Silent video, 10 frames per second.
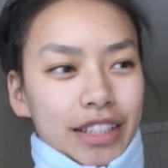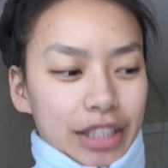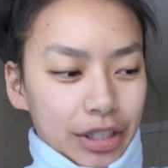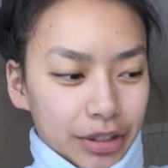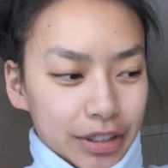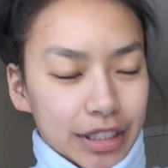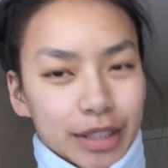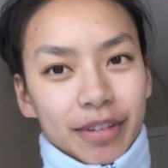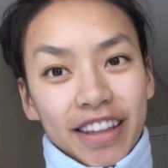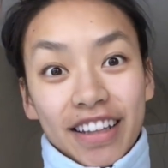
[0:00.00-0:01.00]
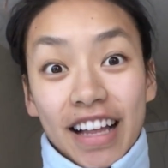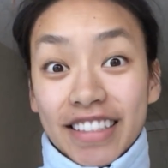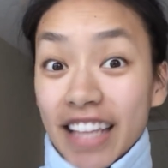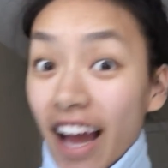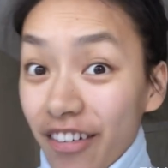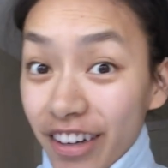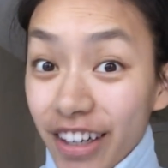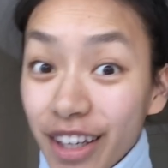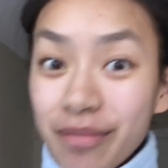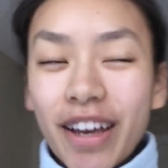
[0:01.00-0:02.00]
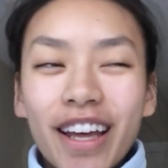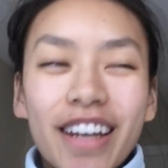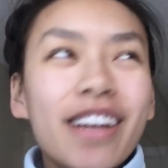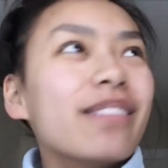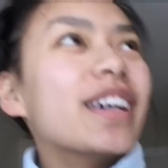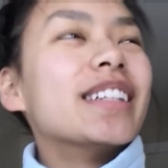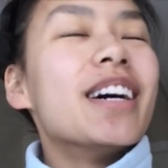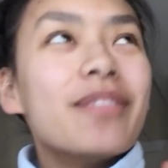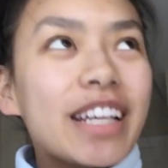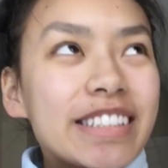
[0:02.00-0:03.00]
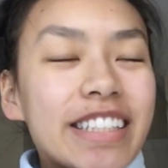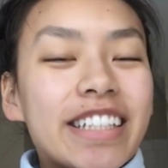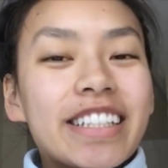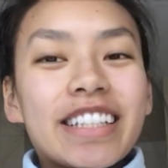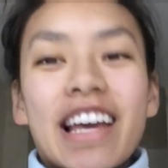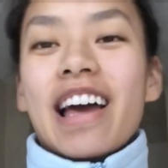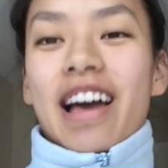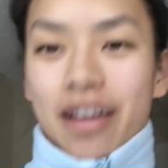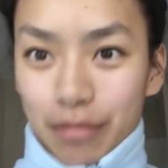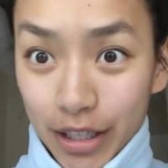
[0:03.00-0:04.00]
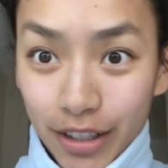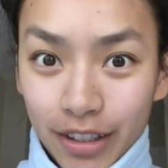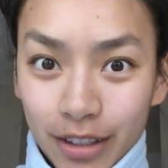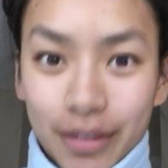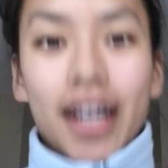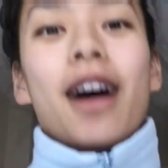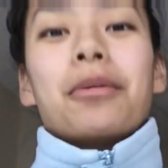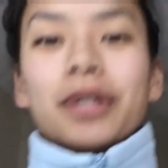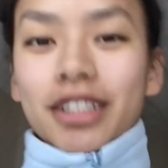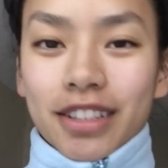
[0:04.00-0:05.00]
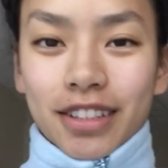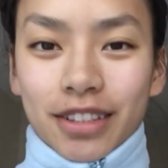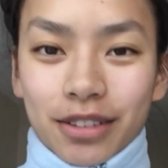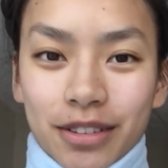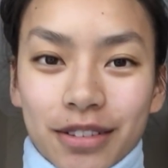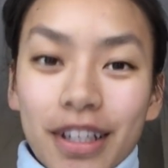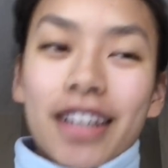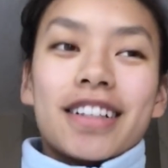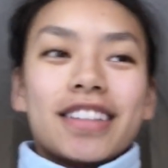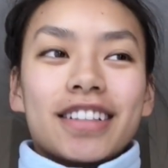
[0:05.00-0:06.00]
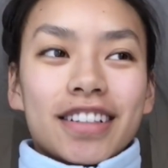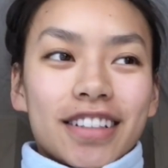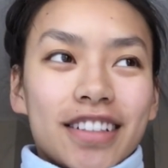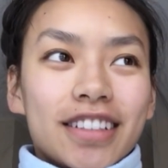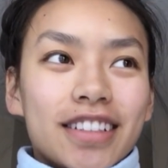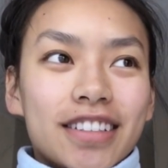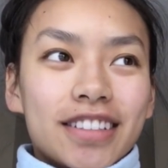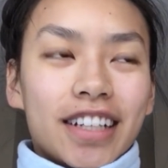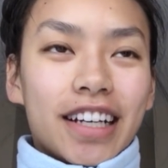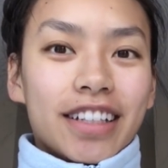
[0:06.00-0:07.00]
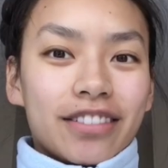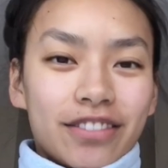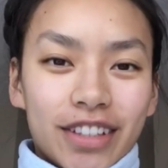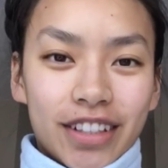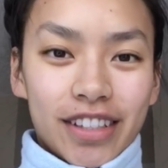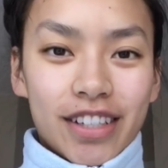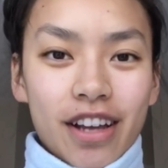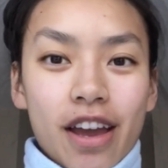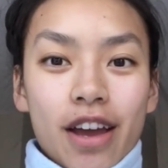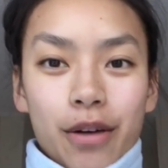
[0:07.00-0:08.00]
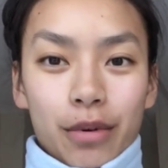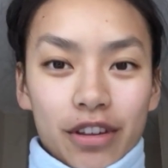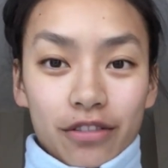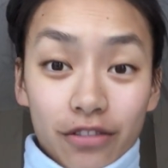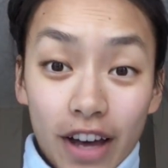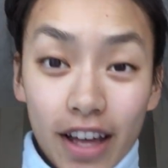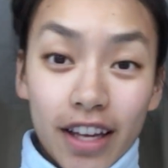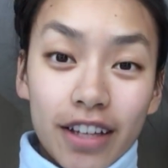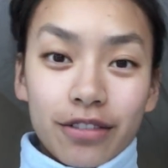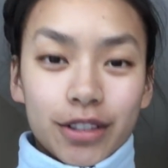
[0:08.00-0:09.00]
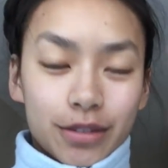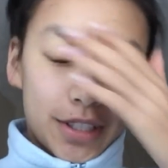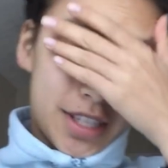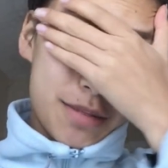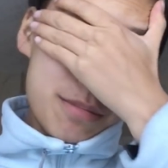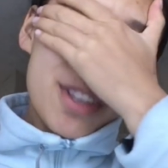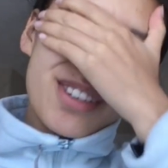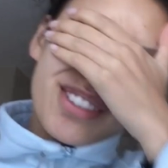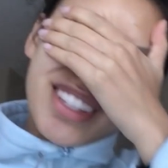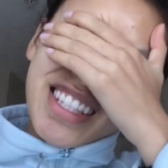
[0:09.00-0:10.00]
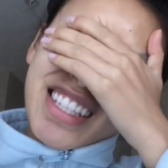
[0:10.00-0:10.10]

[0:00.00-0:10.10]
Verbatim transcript: So just spent the last hour in bed. It felt amazing. But girl, we got work to do. Gotta try and finish week five, which was the immune